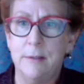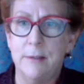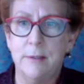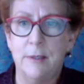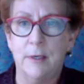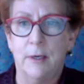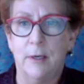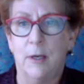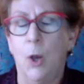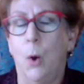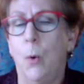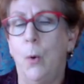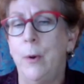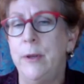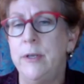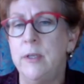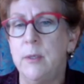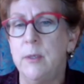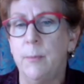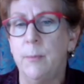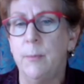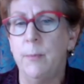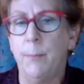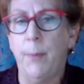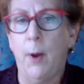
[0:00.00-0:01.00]
to going
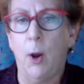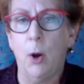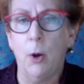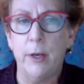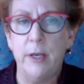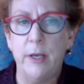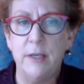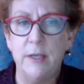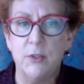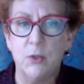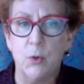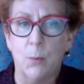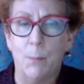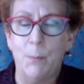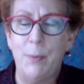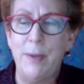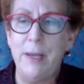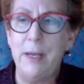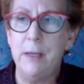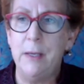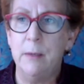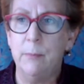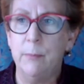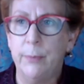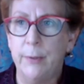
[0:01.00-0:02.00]
to parties or being
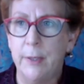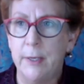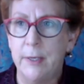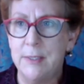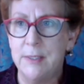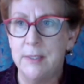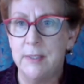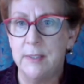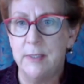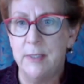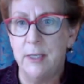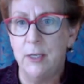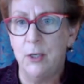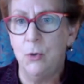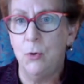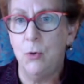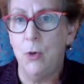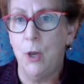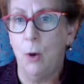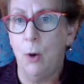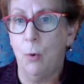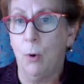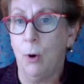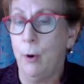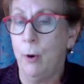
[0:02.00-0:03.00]
in places that you
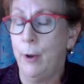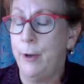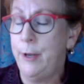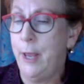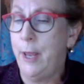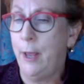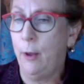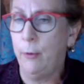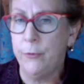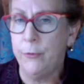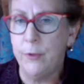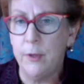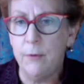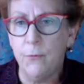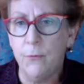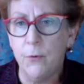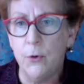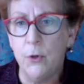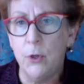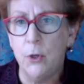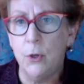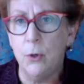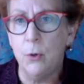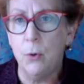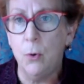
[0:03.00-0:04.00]
know are unhealthy for
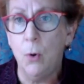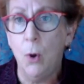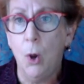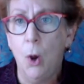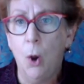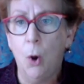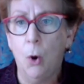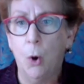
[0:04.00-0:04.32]
you,